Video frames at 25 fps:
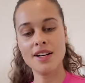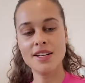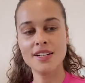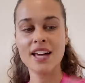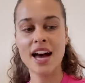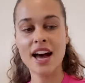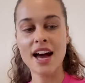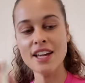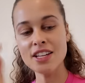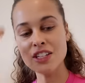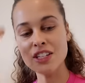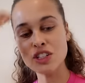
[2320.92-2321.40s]

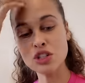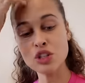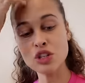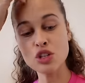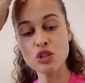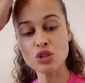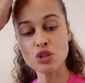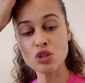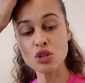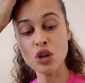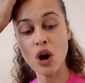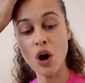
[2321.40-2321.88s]
That is
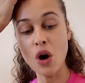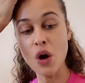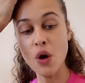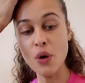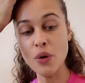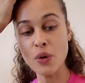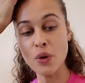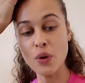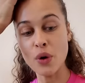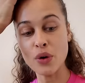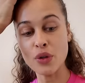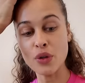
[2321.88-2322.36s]

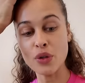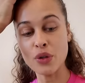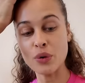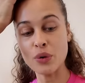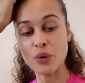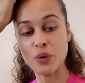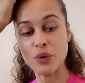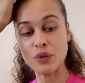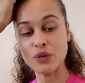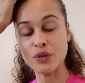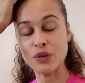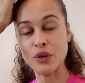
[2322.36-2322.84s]
so
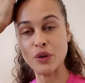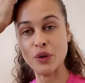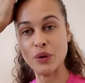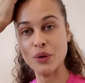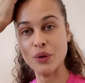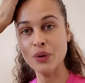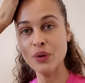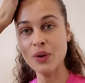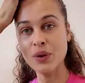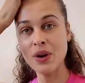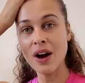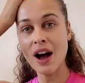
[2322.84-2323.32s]

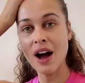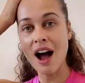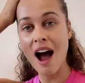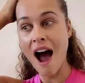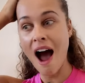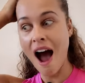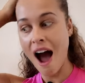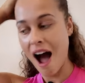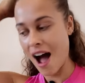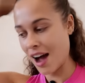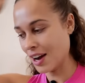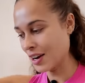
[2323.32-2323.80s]
thoughtful.
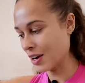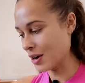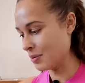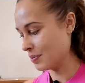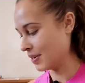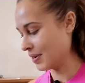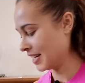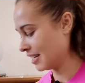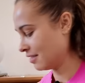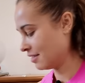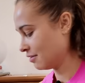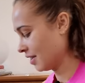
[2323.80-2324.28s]
I
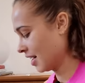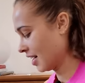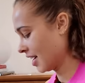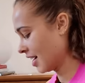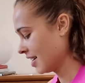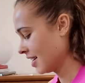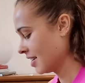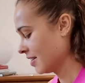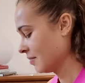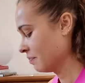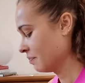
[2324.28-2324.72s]
can't believe that.